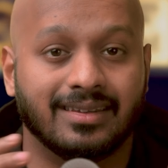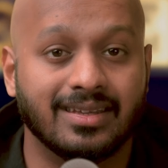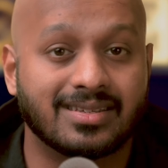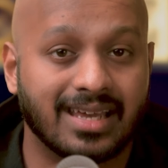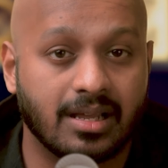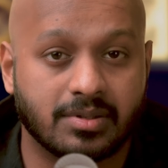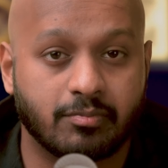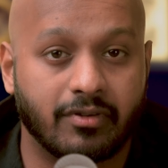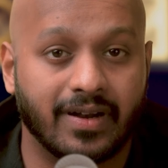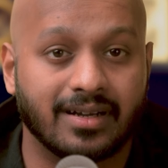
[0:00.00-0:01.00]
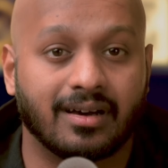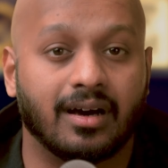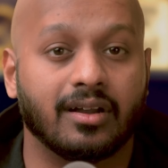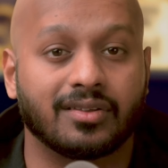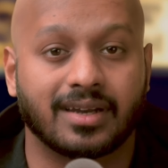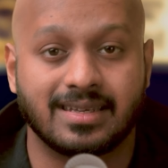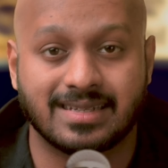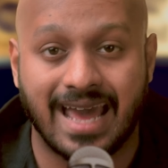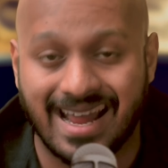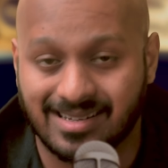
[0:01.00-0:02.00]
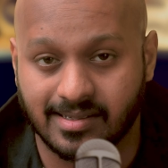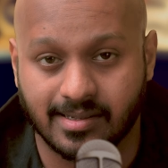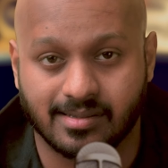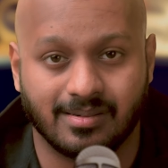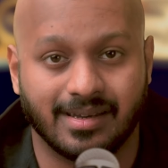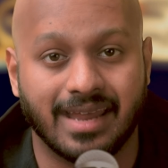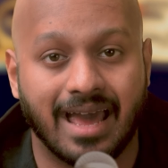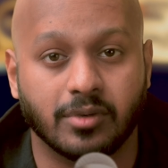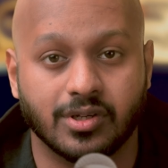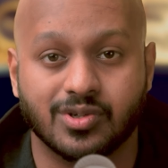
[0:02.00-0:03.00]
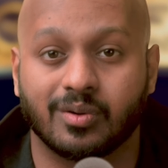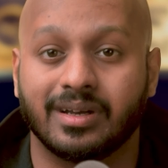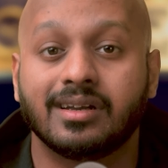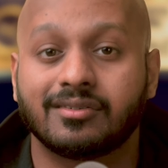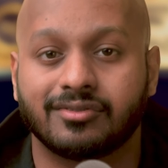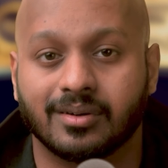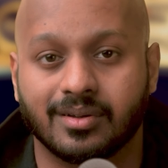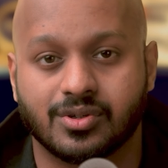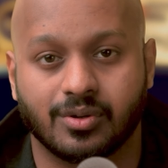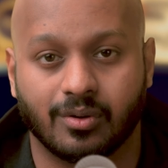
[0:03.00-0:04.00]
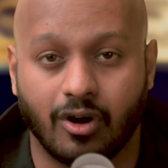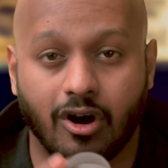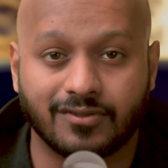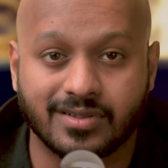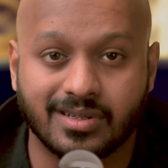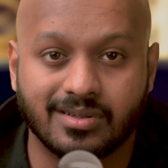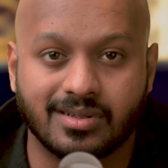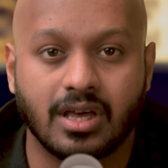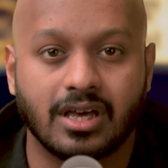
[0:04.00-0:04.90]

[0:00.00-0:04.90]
This helps prevent unauthorized access, damage, or interference to your offices,